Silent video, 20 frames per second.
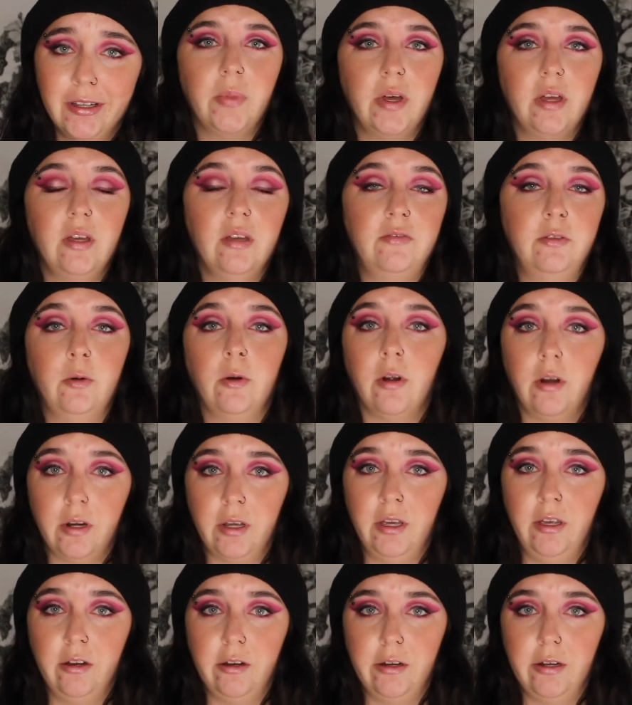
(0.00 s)
If you are
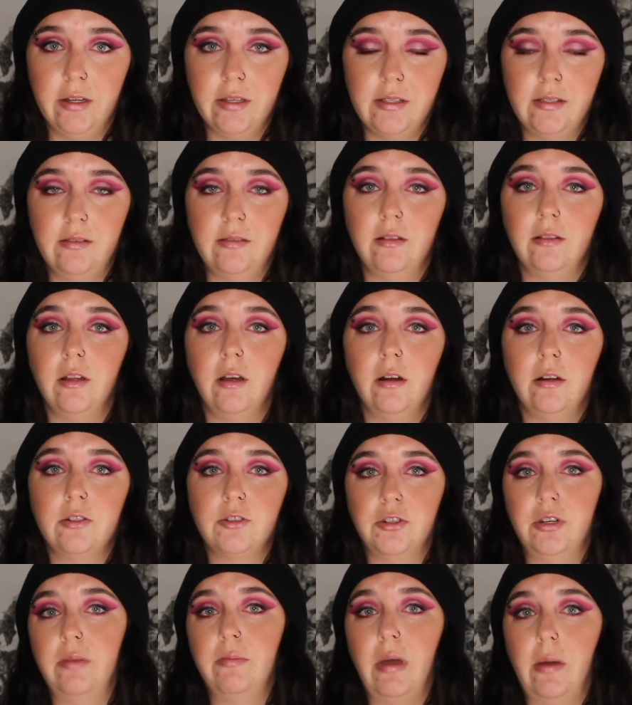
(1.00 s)
curious, the large green
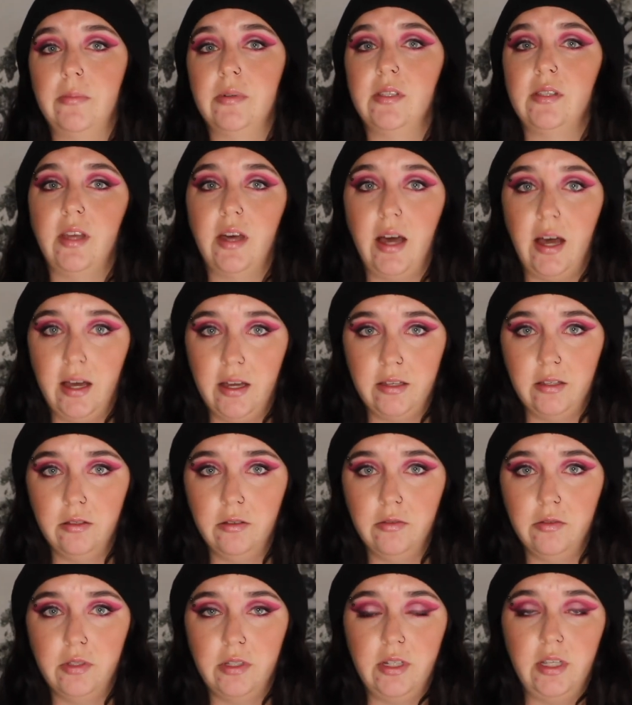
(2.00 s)
peppers that I
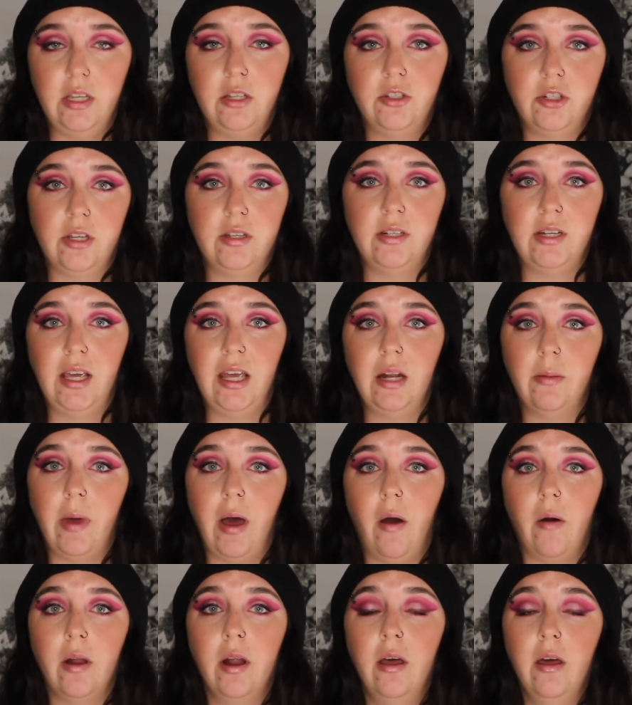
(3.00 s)
used each contain about
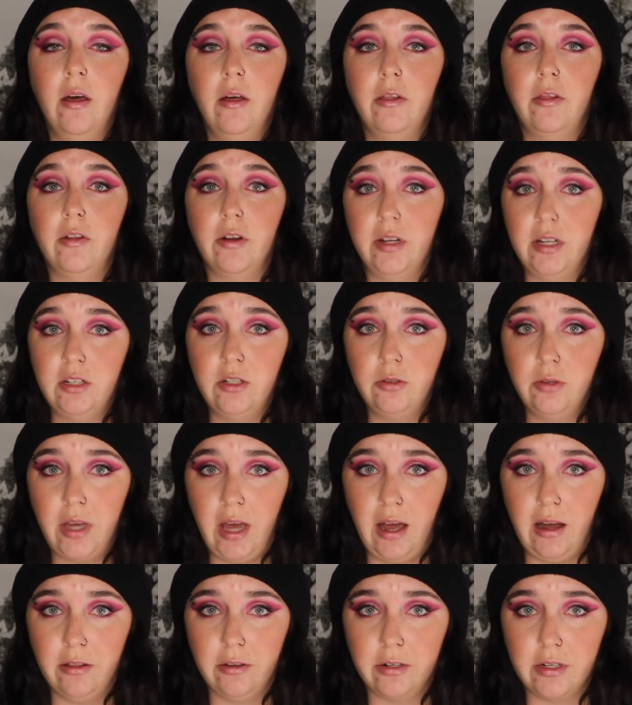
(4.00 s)
32
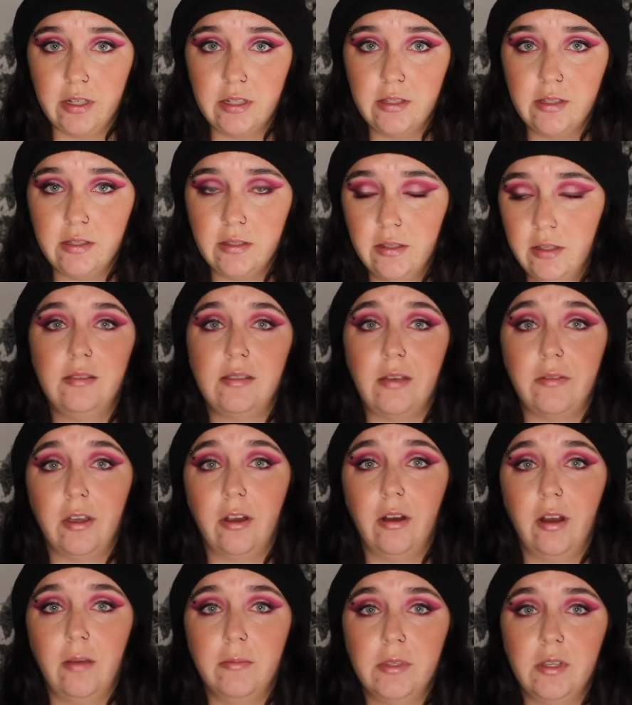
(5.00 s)
calories, 7
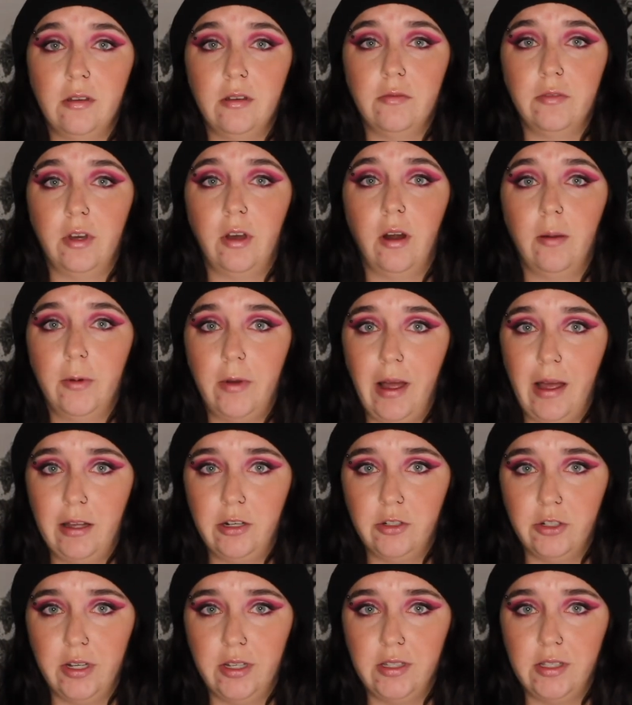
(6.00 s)
grams of
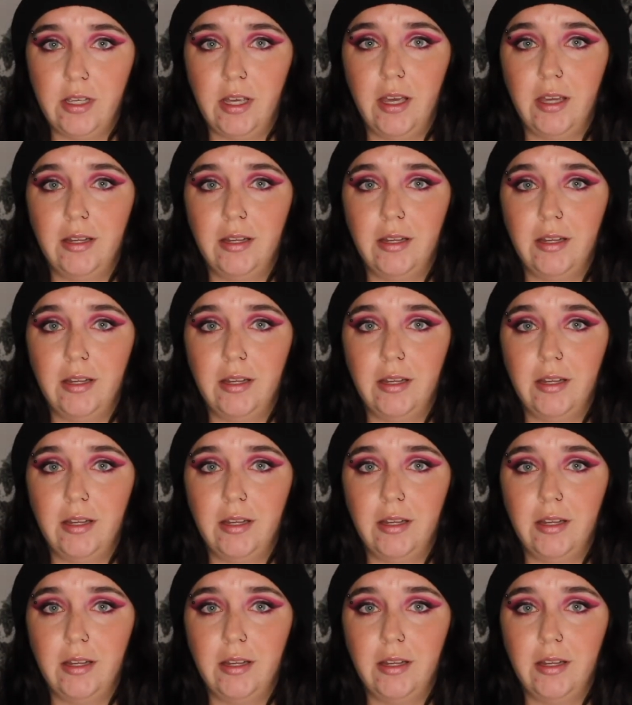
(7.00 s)
carbohydrates, and